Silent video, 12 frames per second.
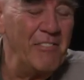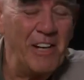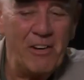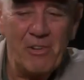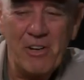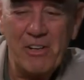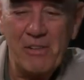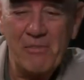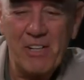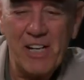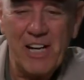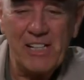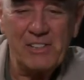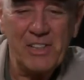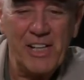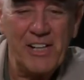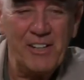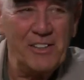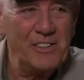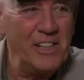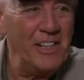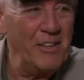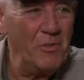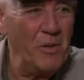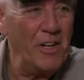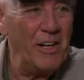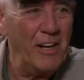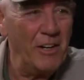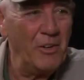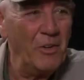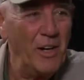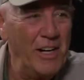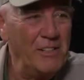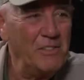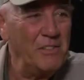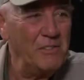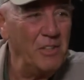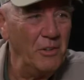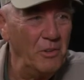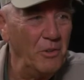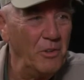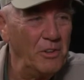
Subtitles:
and I wrote him a nice letter saying, "What a great tool!